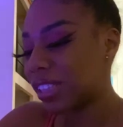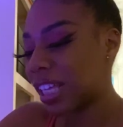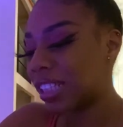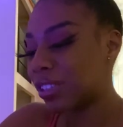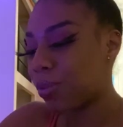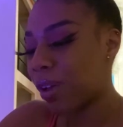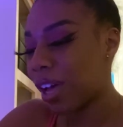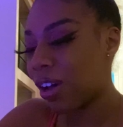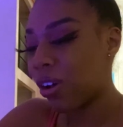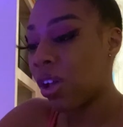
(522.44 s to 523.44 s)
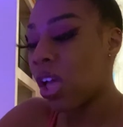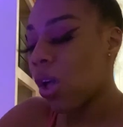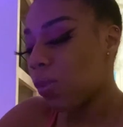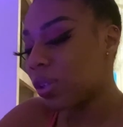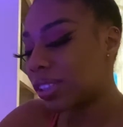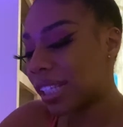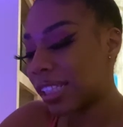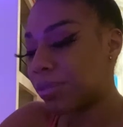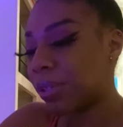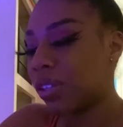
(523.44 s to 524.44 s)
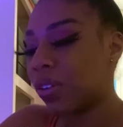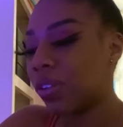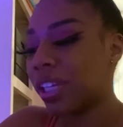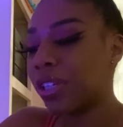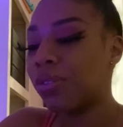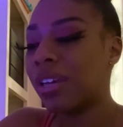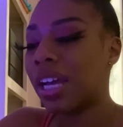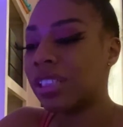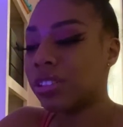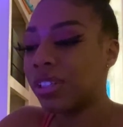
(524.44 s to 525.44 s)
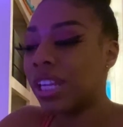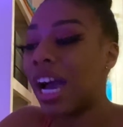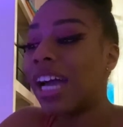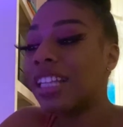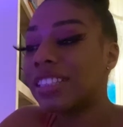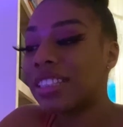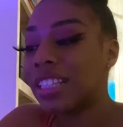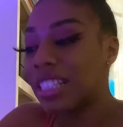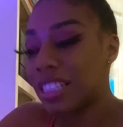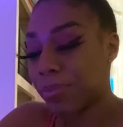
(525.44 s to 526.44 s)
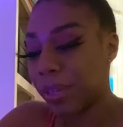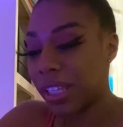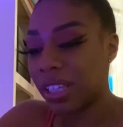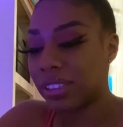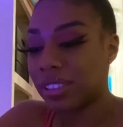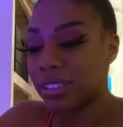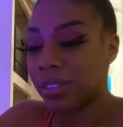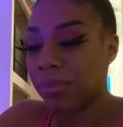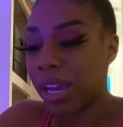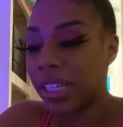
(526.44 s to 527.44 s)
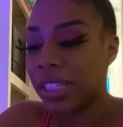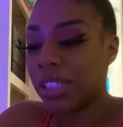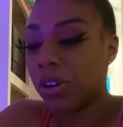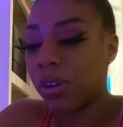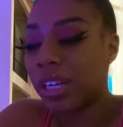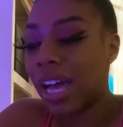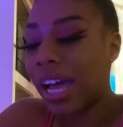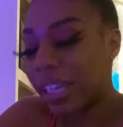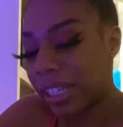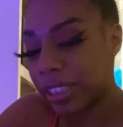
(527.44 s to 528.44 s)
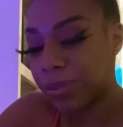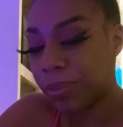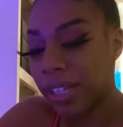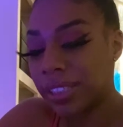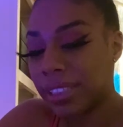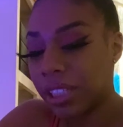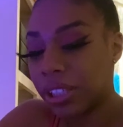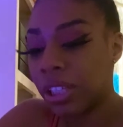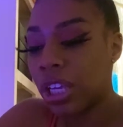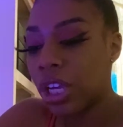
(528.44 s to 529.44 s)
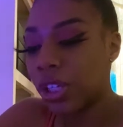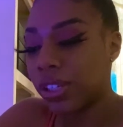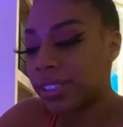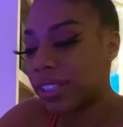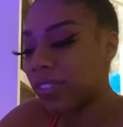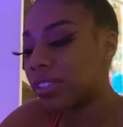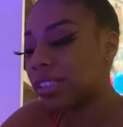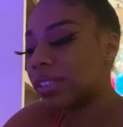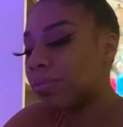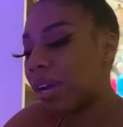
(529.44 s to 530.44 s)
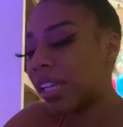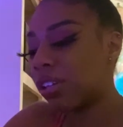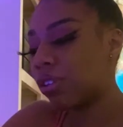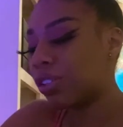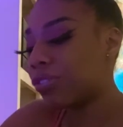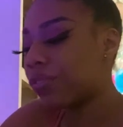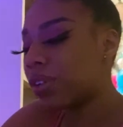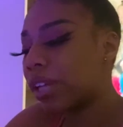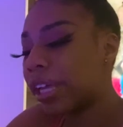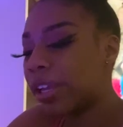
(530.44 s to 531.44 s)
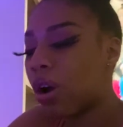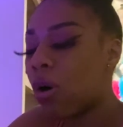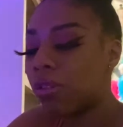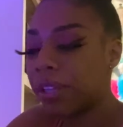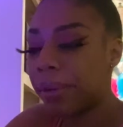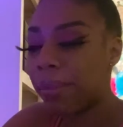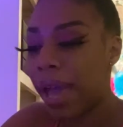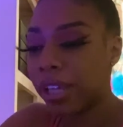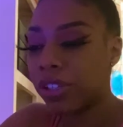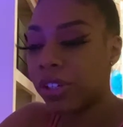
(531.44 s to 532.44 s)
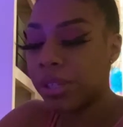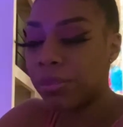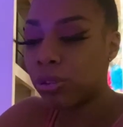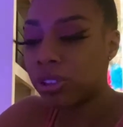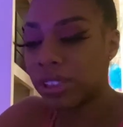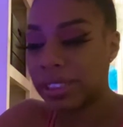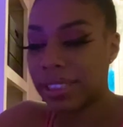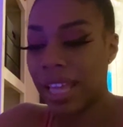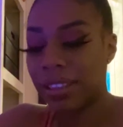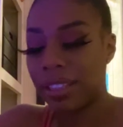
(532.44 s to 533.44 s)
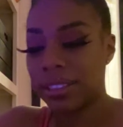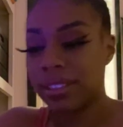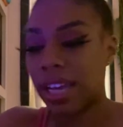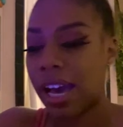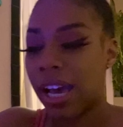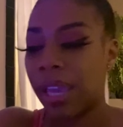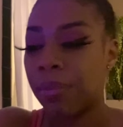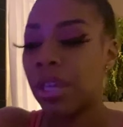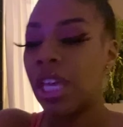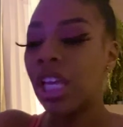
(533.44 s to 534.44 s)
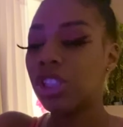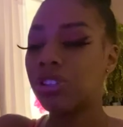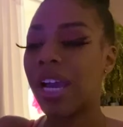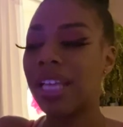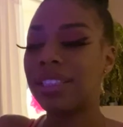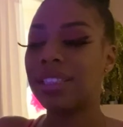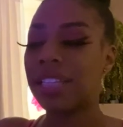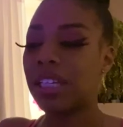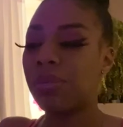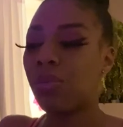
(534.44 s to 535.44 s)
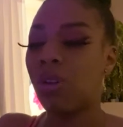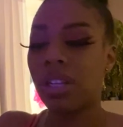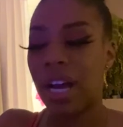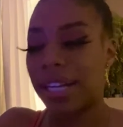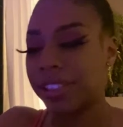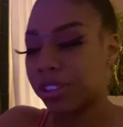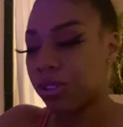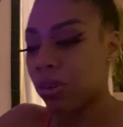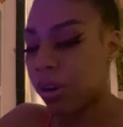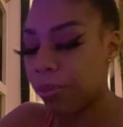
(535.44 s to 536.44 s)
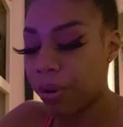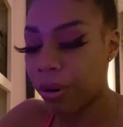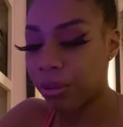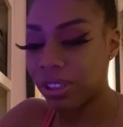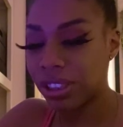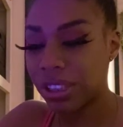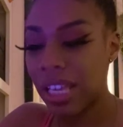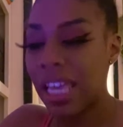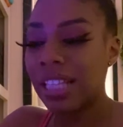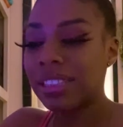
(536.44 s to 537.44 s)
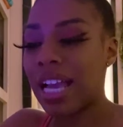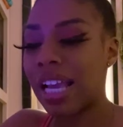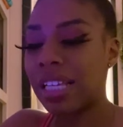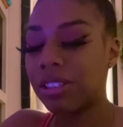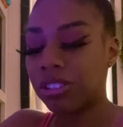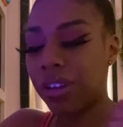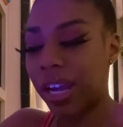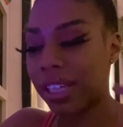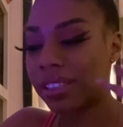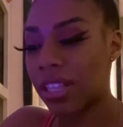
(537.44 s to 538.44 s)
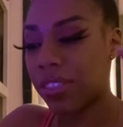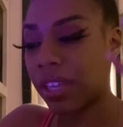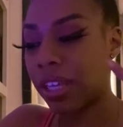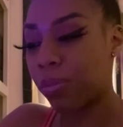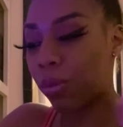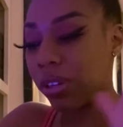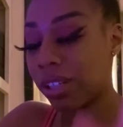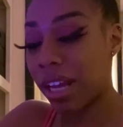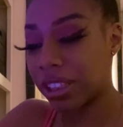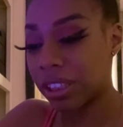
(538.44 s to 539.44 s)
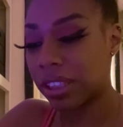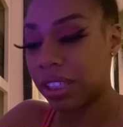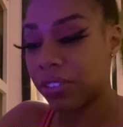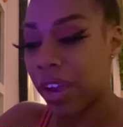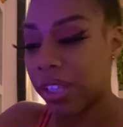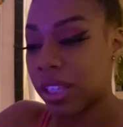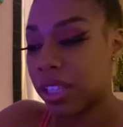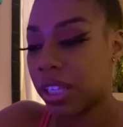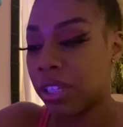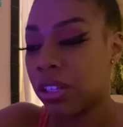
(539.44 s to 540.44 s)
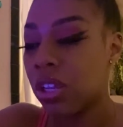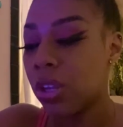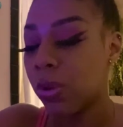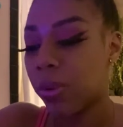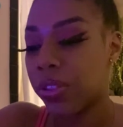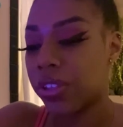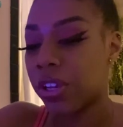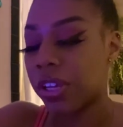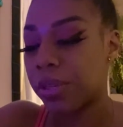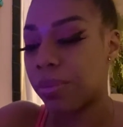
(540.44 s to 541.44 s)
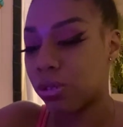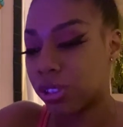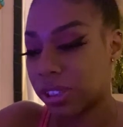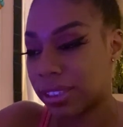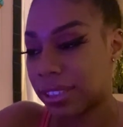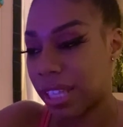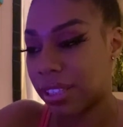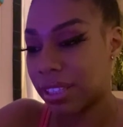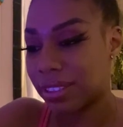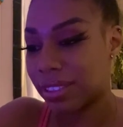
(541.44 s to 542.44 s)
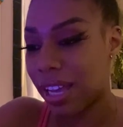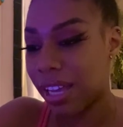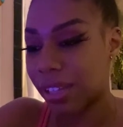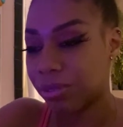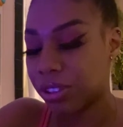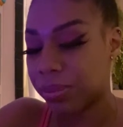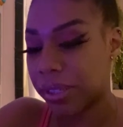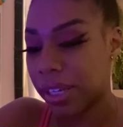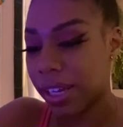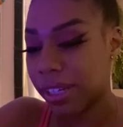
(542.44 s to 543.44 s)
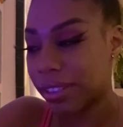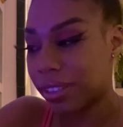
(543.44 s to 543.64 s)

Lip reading: as well, which lets me know that you guys are not speaking to somebody or not expressing yourself to somebody, or you feel like you're holding back your emotions at this time, trying to take a more logical approach, trying to think more logically rather than with your emotions at this time, Gemini.